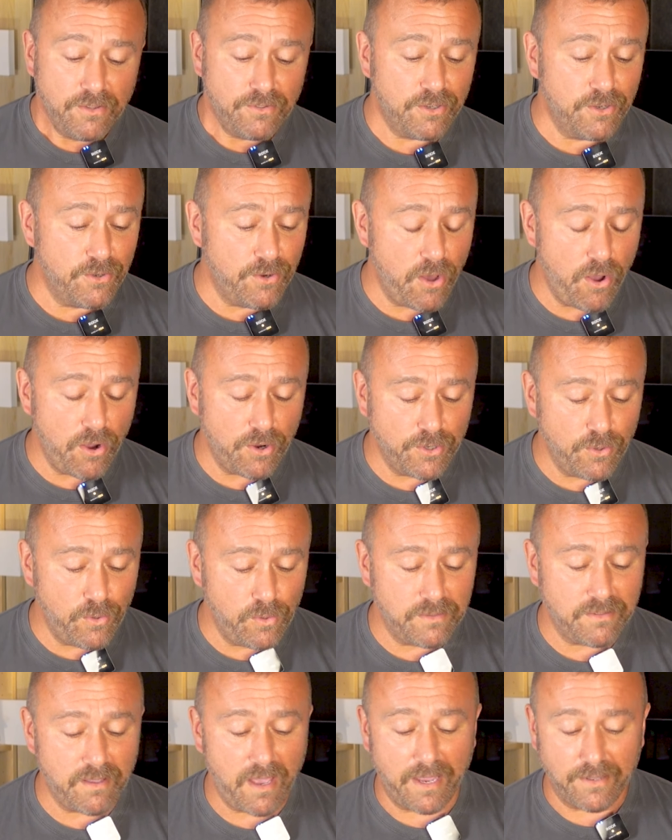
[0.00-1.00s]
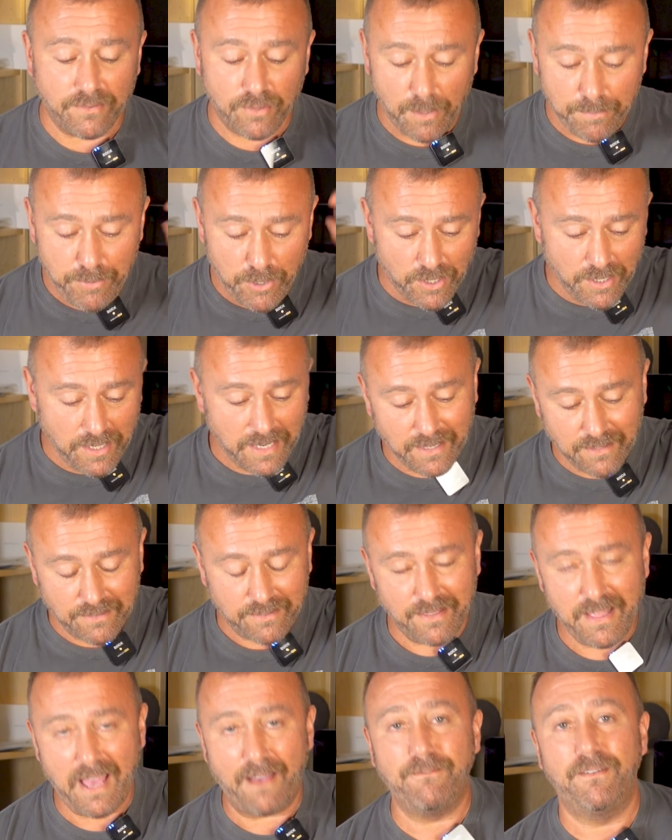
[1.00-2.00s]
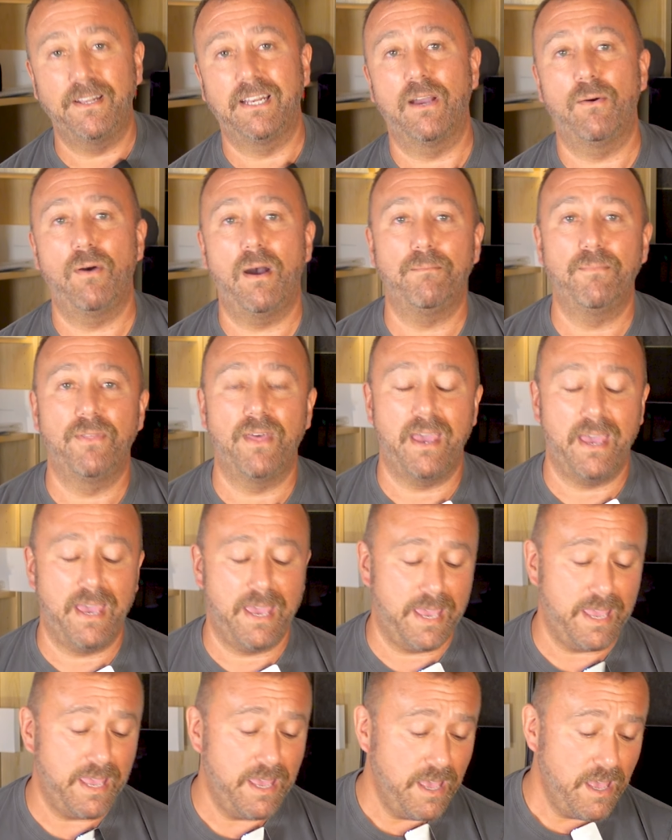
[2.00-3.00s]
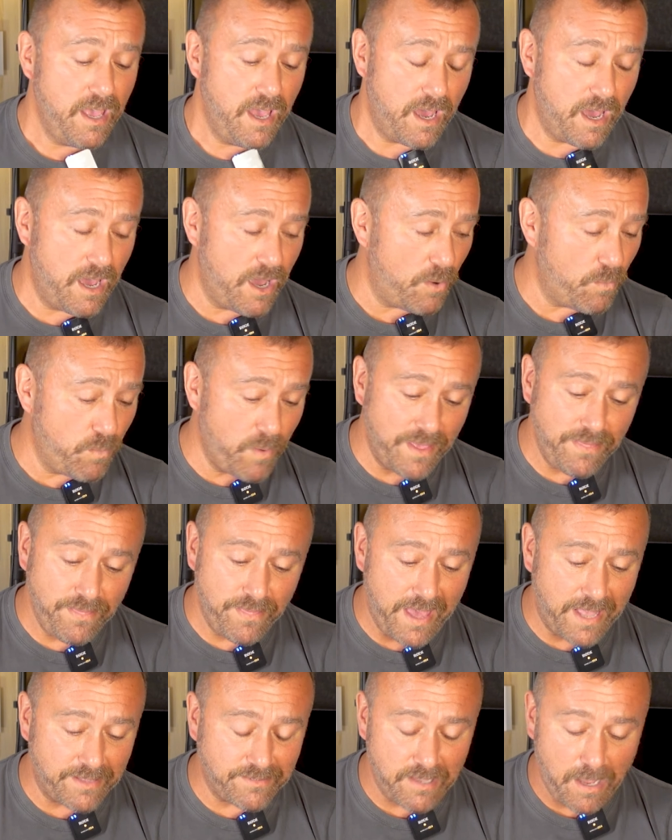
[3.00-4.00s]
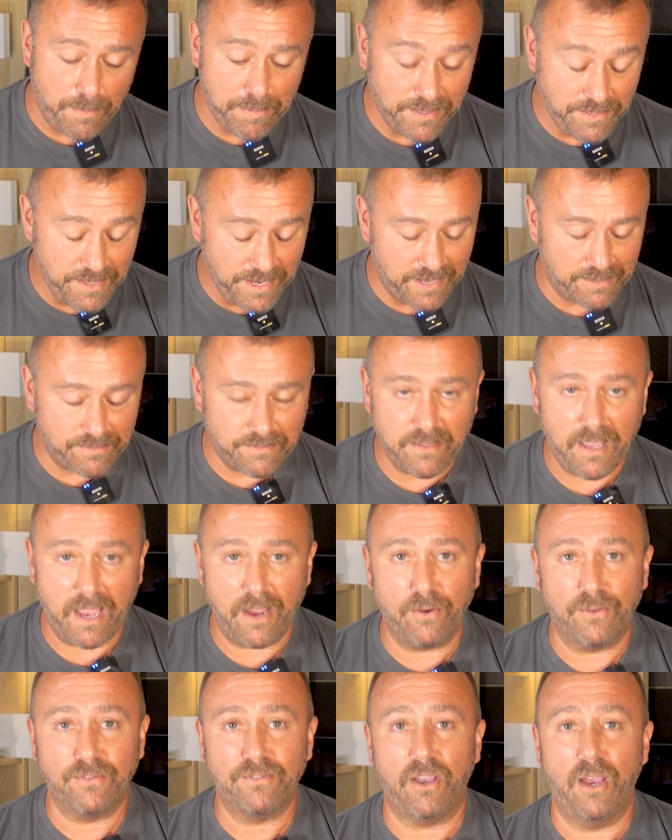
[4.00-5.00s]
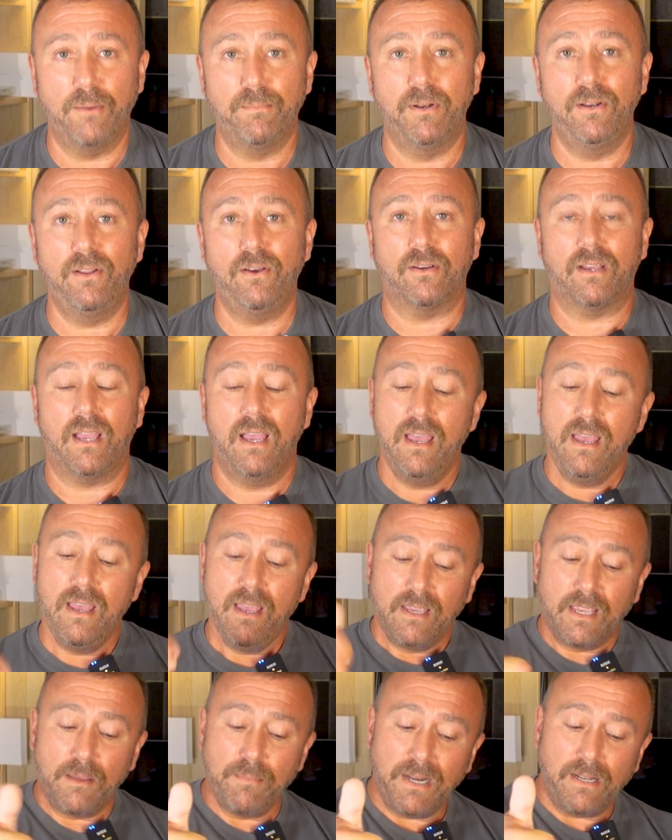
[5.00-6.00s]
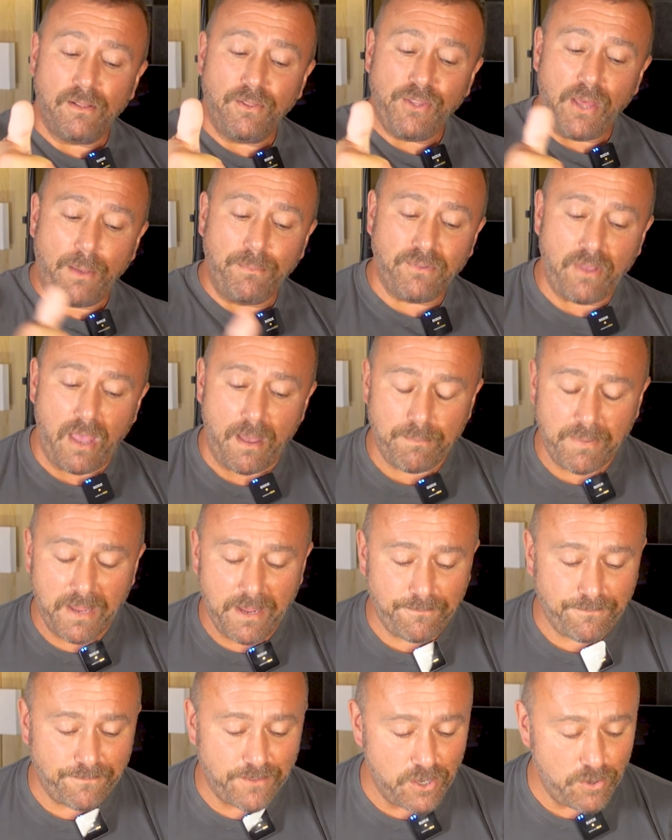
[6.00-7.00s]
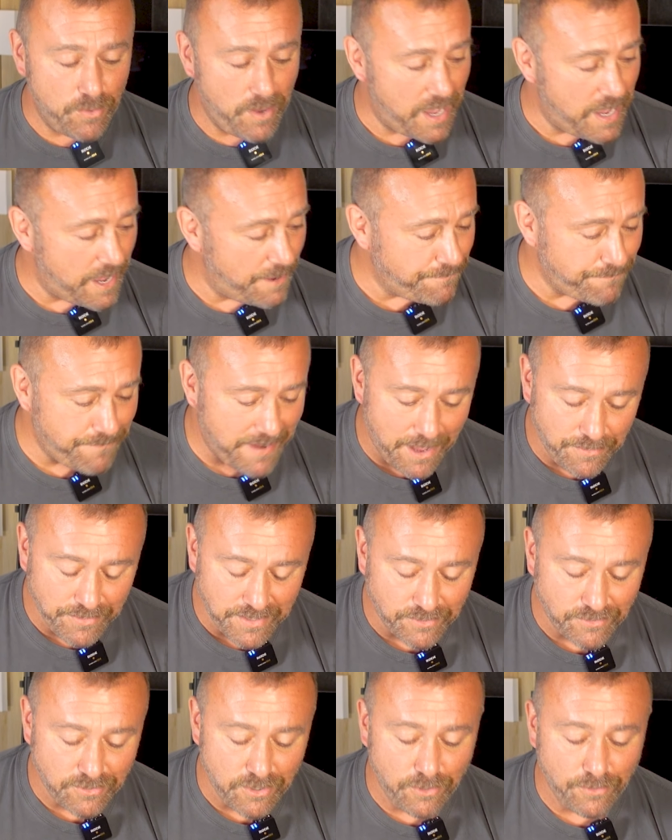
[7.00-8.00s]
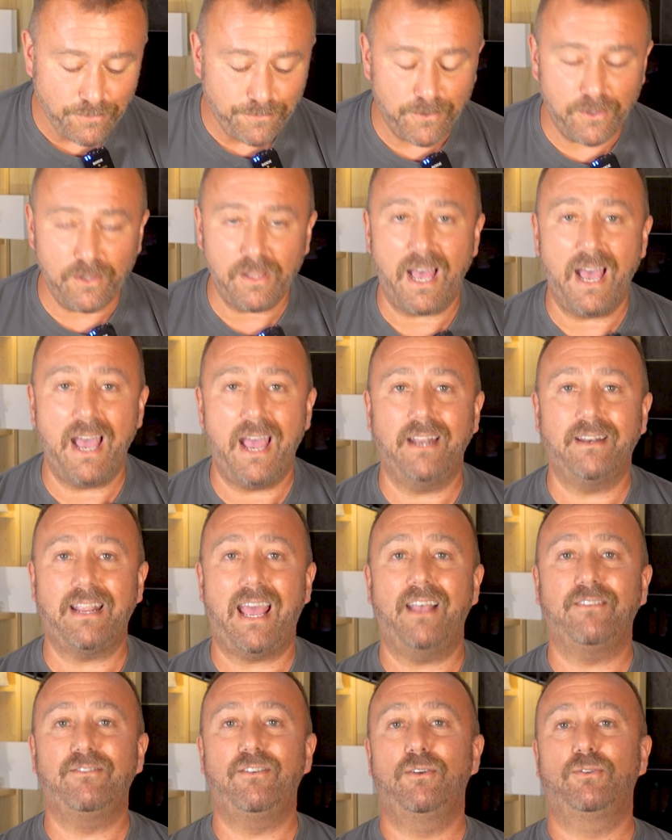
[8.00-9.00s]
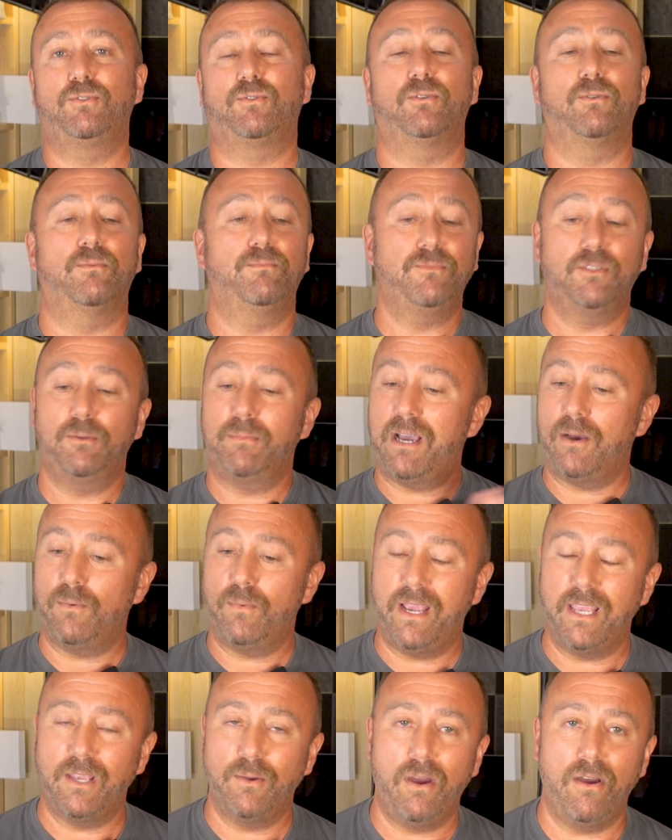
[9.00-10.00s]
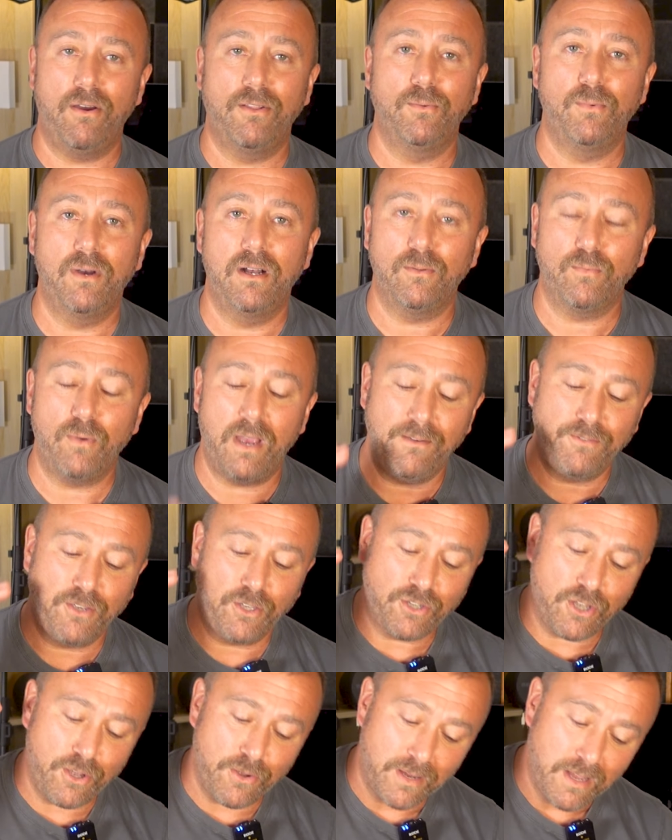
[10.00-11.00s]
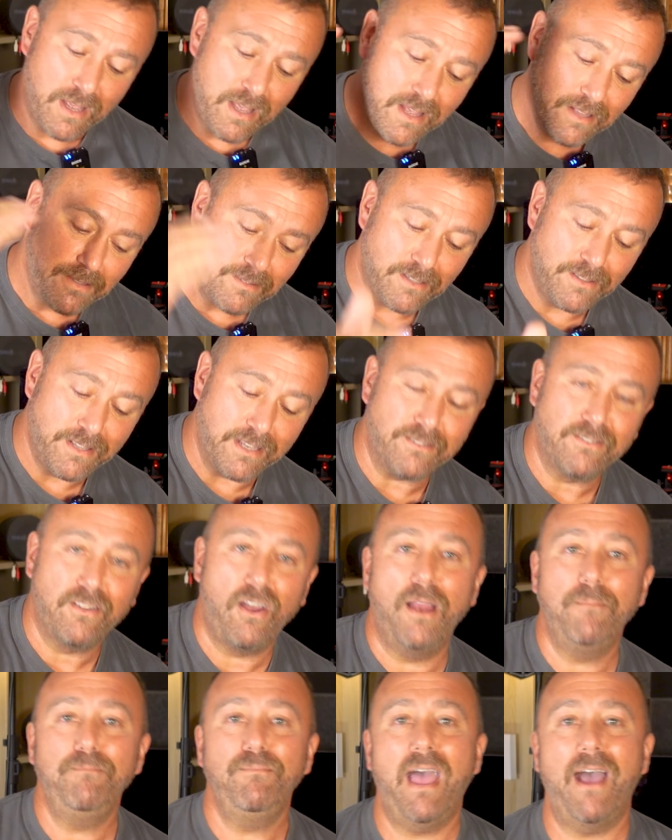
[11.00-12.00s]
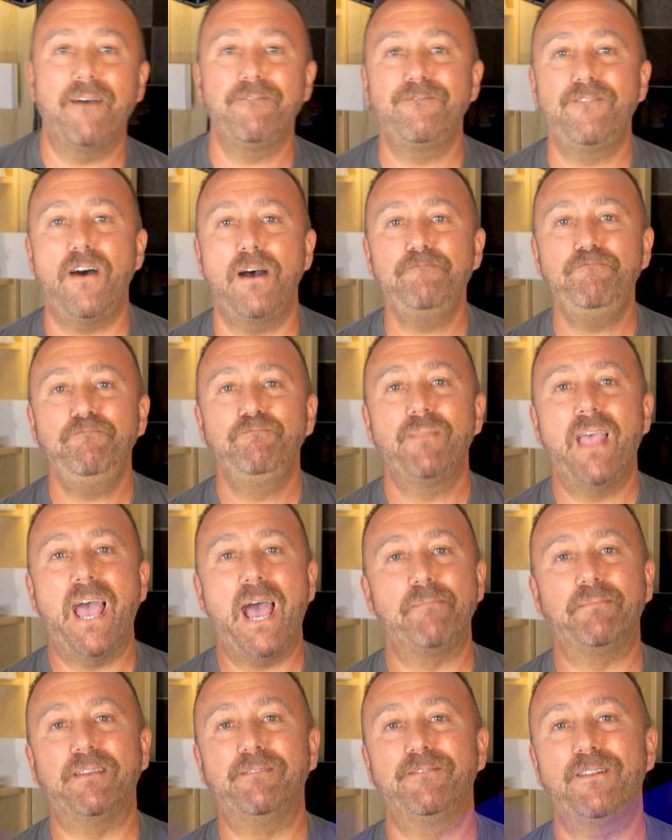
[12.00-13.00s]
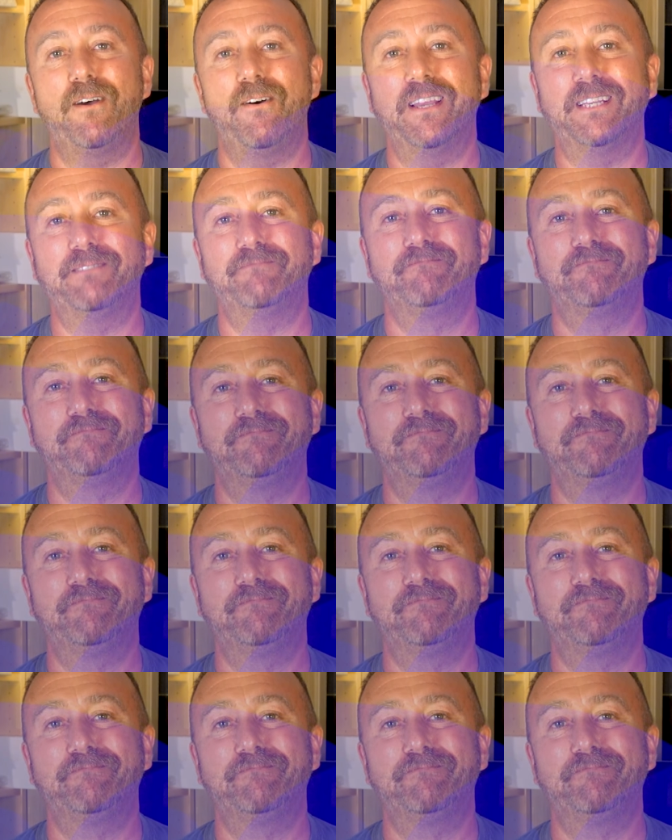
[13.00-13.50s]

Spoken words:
long and all day. So I'll put a link to that video up there when that's up in the next day or so. But look, give me a little thumbs up if you have found this useful. And as usual, no matter where you are in the world, whatever you're doing, until next time, have fun, happy flying.